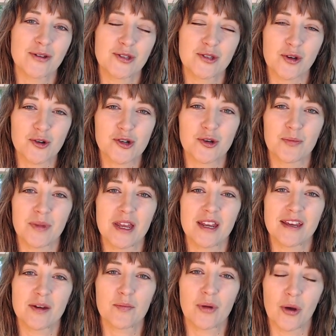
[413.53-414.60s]
social
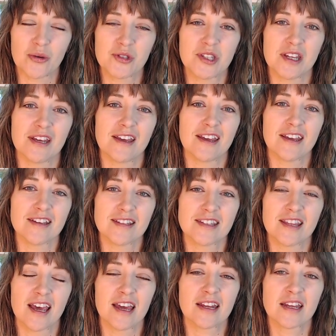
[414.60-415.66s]
media posting is
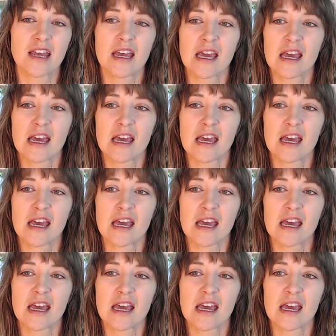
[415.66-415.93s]
that